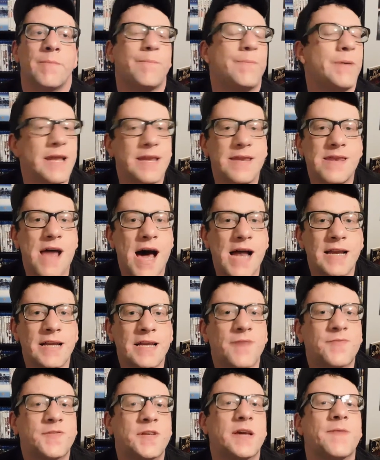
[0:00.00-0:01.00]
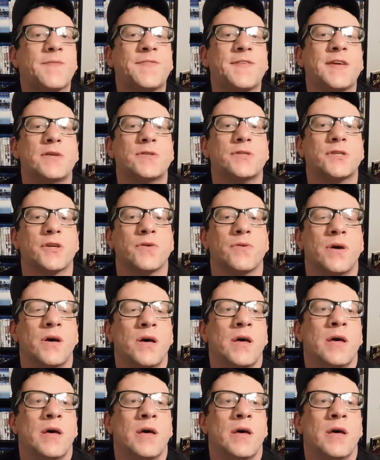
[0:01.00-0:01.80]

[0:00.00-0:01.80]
But not enough to confuse you.